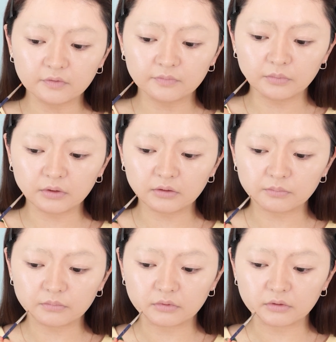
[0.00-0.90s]
Just make
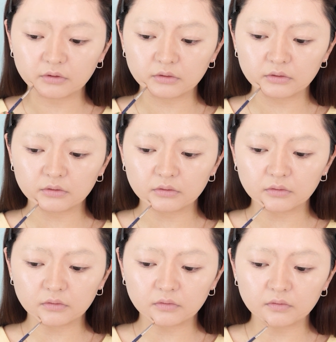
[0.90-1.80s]
it more
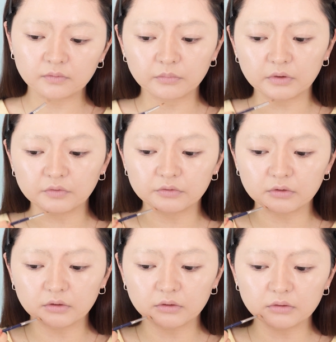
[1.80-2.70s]

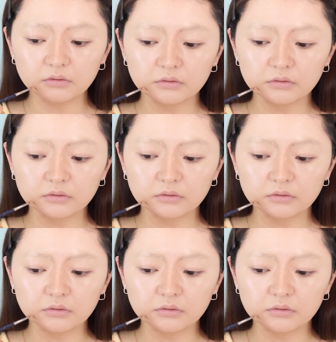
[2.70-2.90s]
symmetrical.